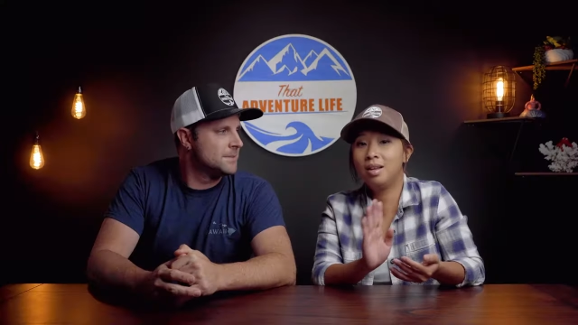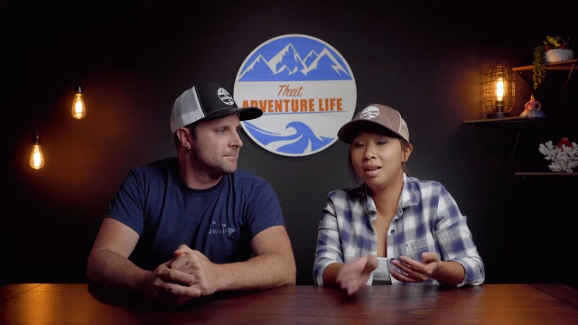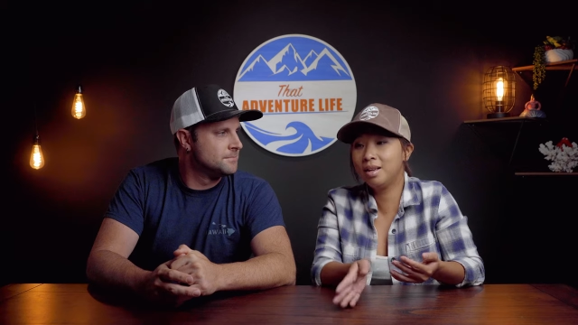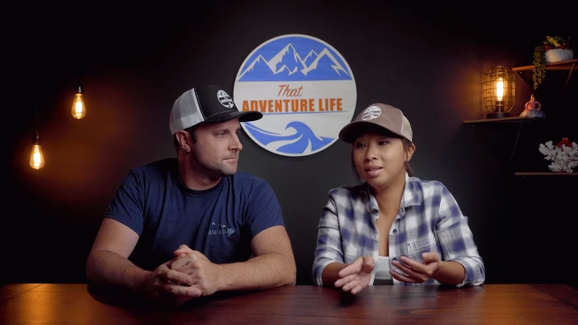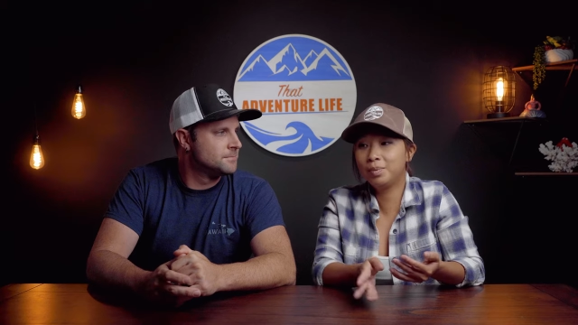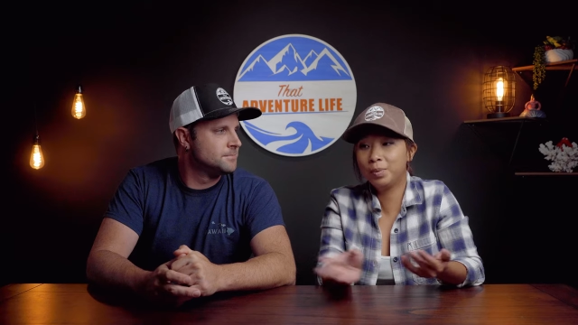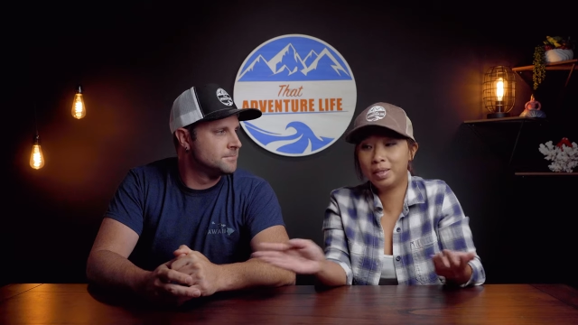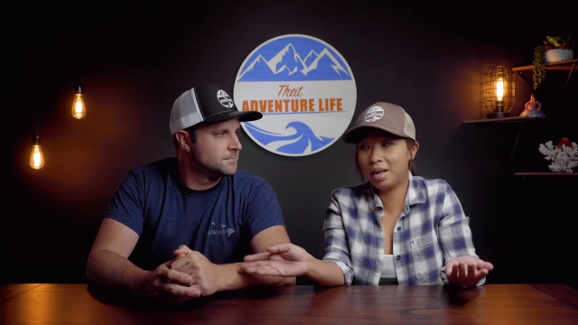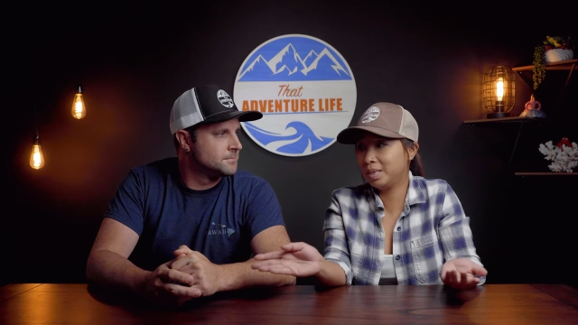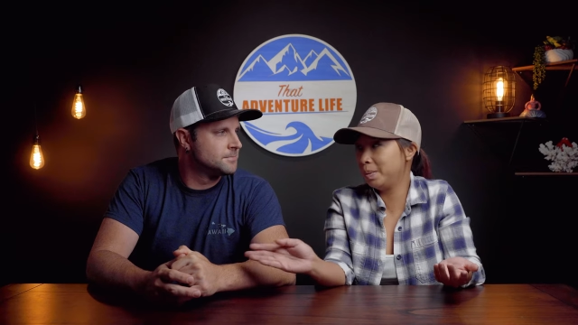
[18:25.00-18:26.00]
Speaker 1: it is,
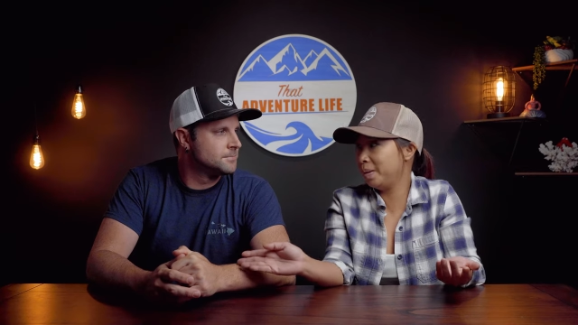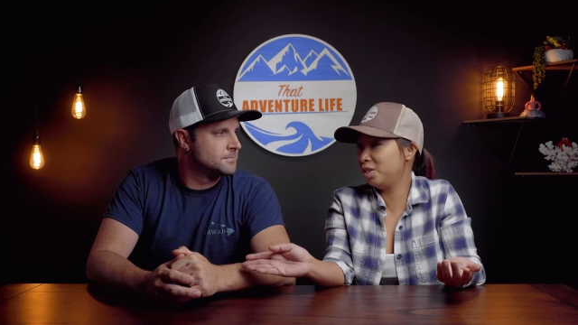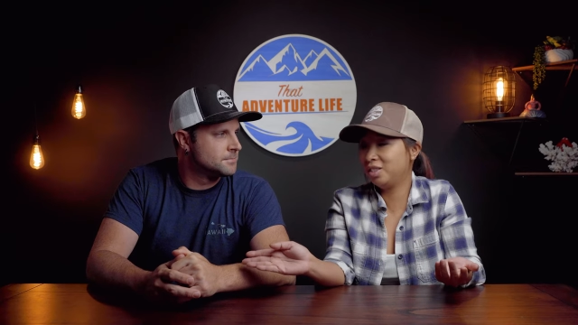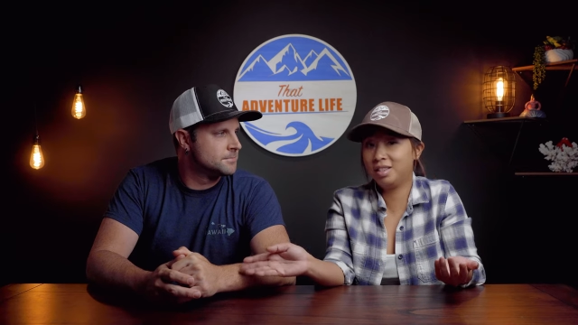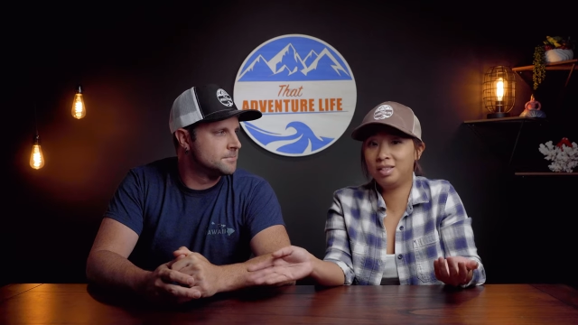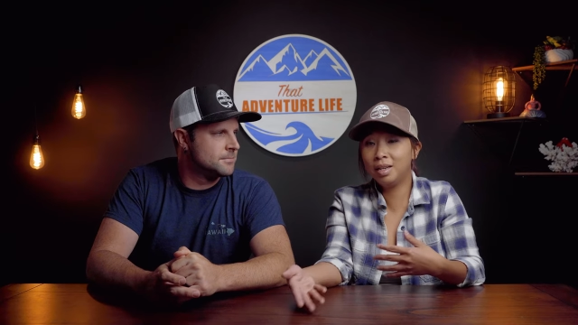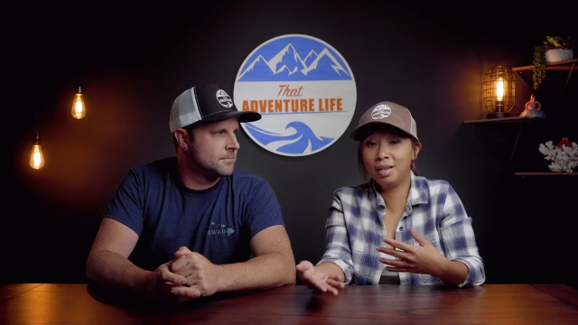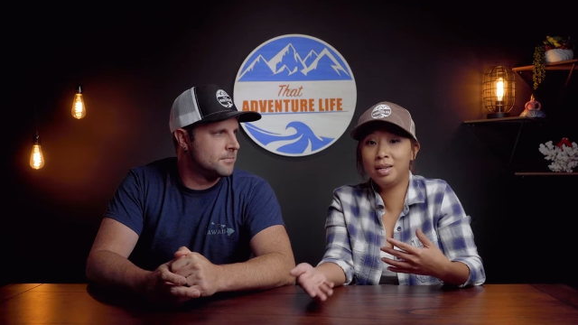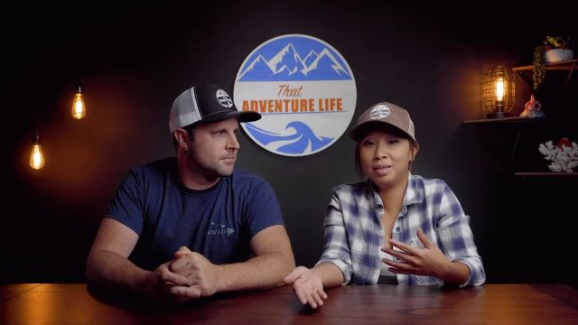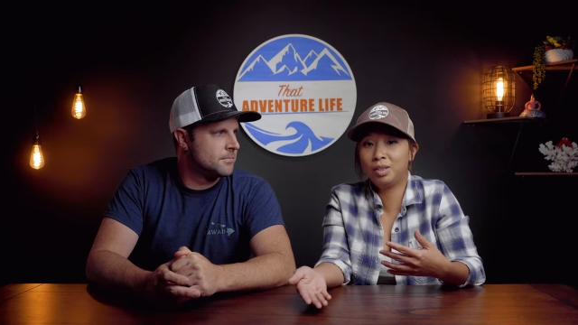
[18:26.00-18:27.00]
as you mentioned, is
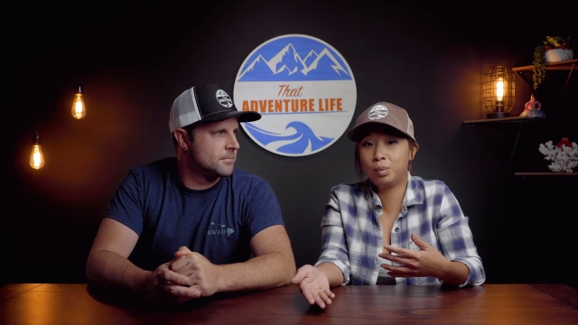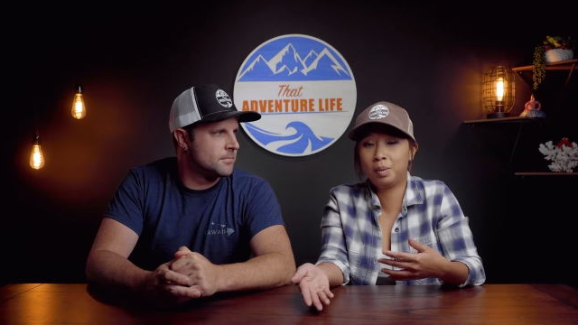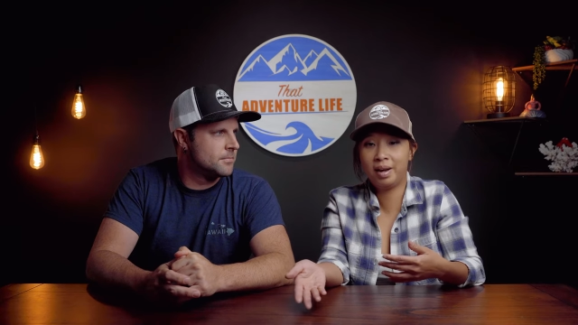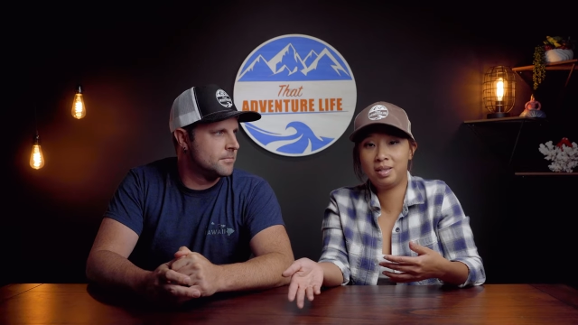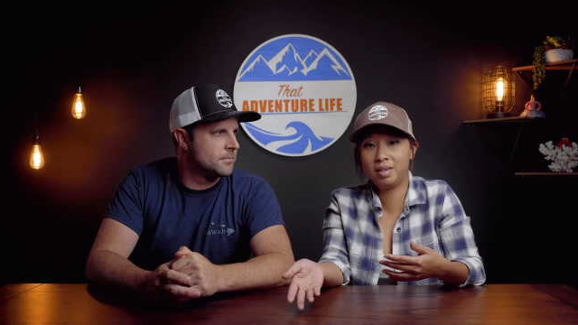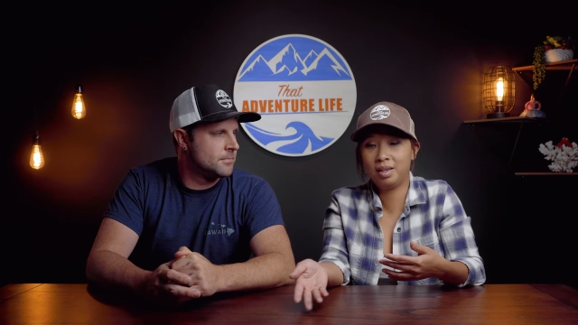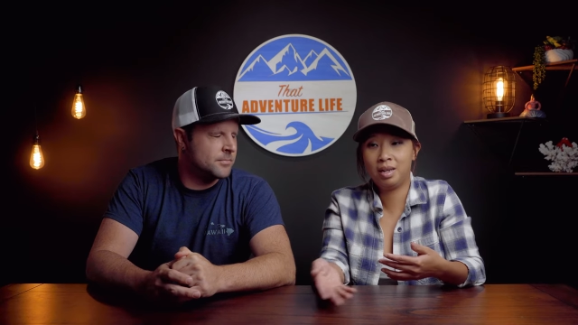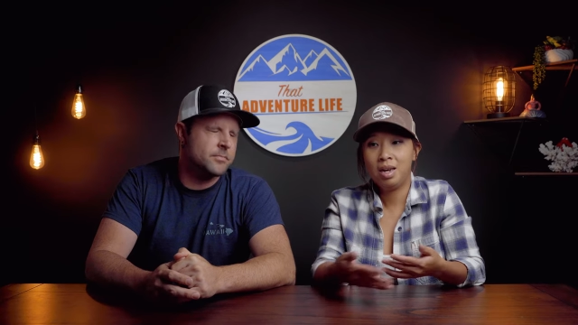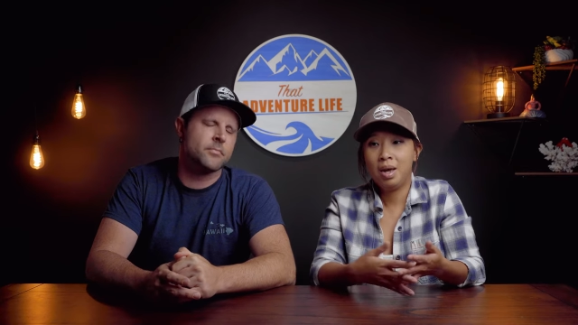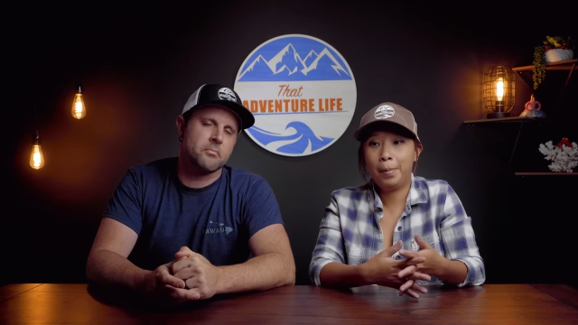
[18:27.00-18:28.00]
it is a little
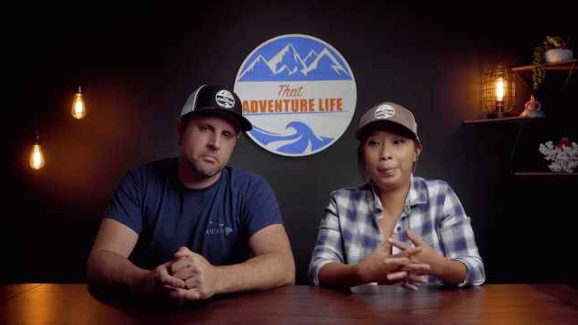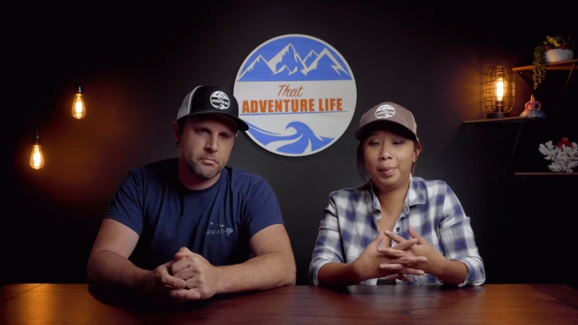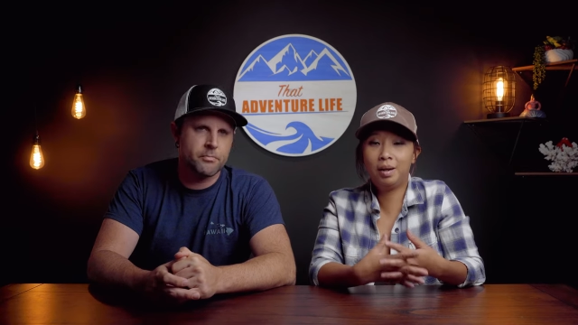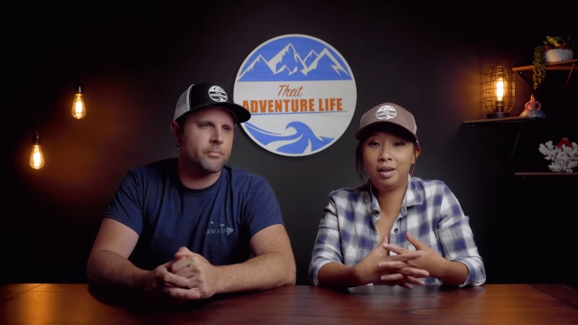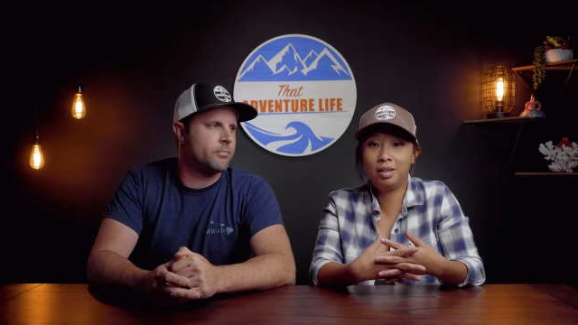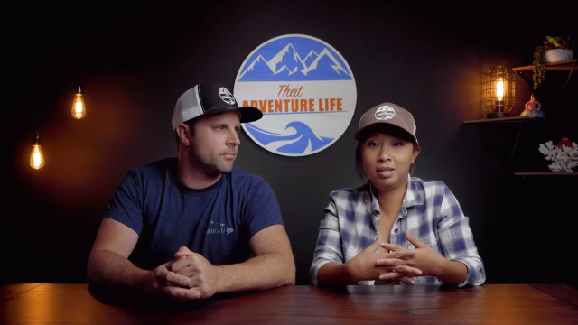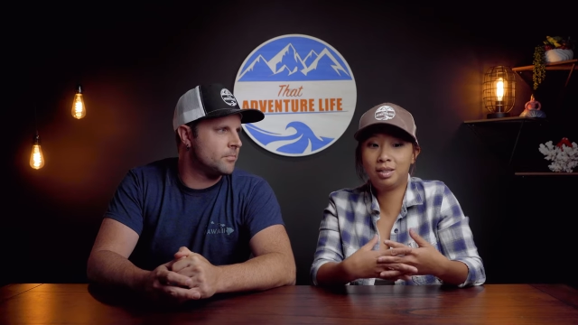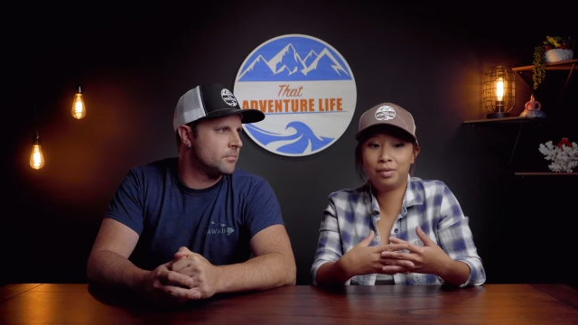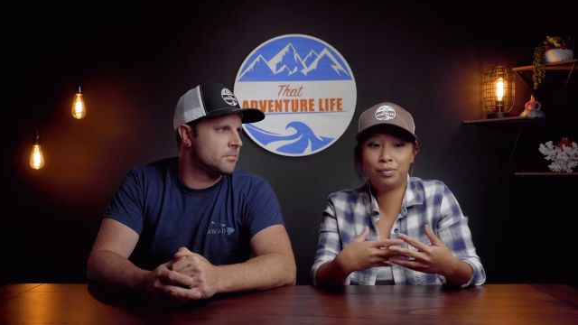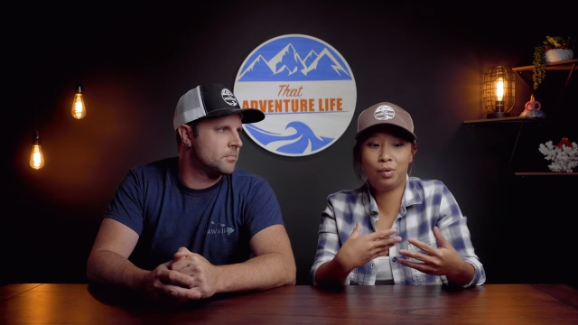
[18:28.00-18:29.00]
pricey. But
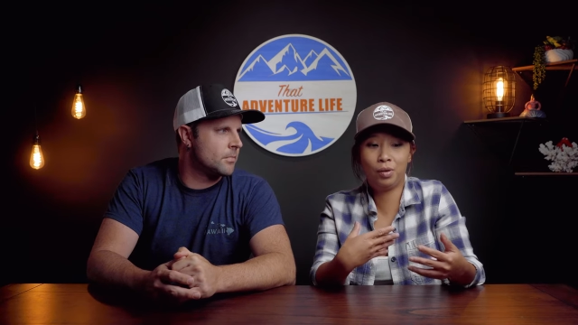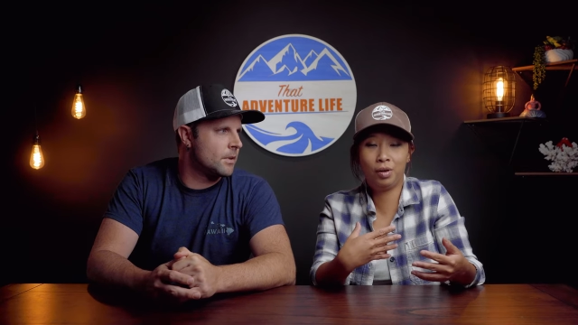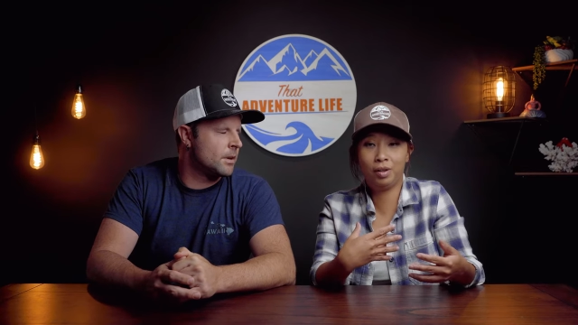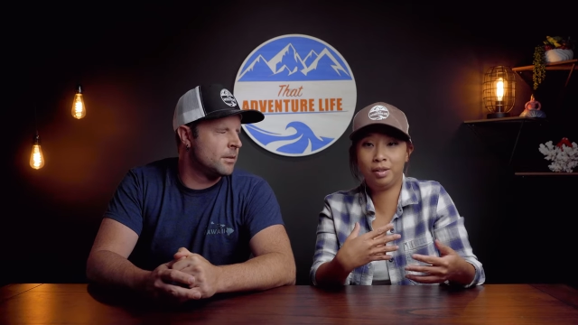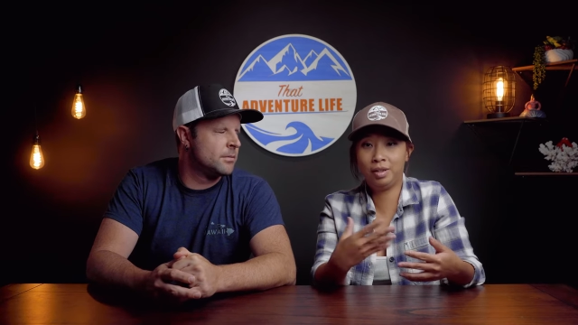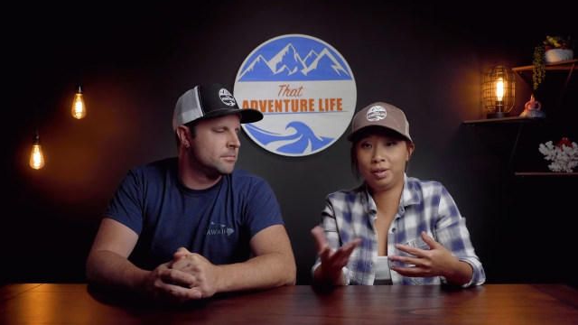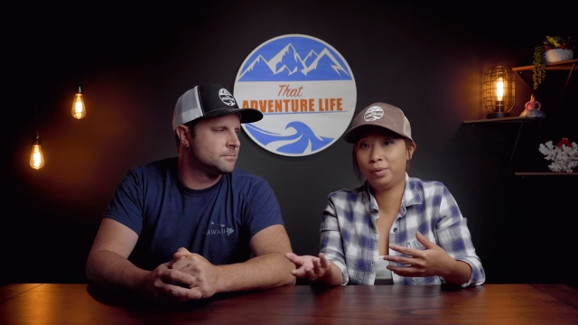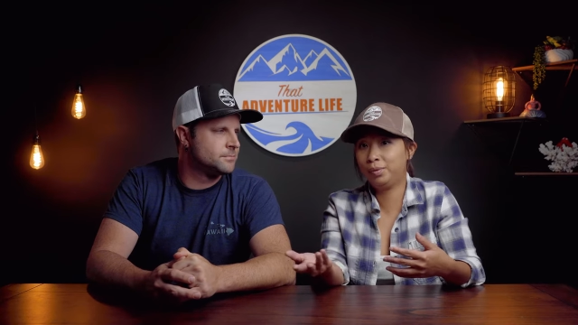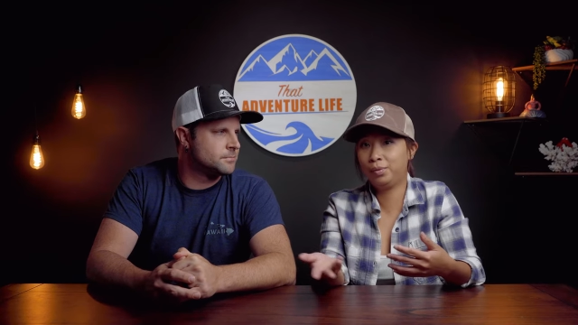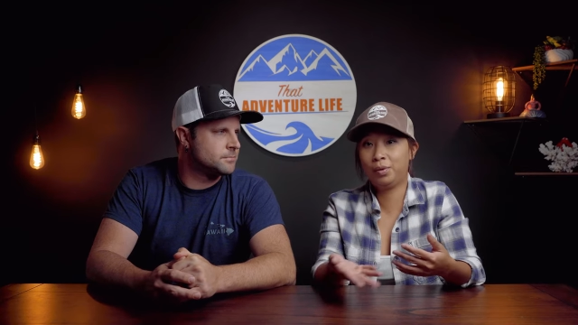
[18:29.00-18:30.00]
for, you
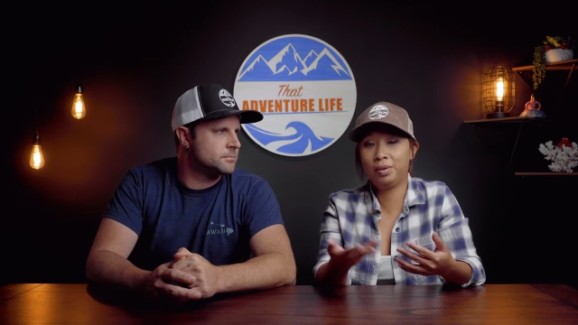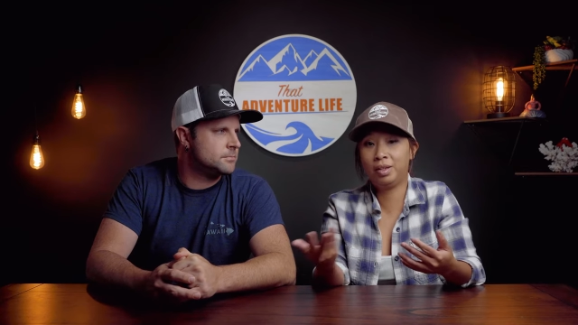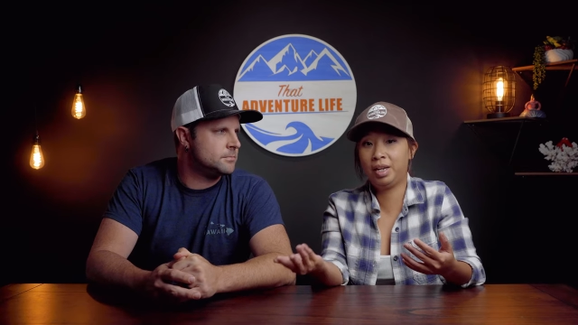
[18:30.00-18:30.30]
know, for the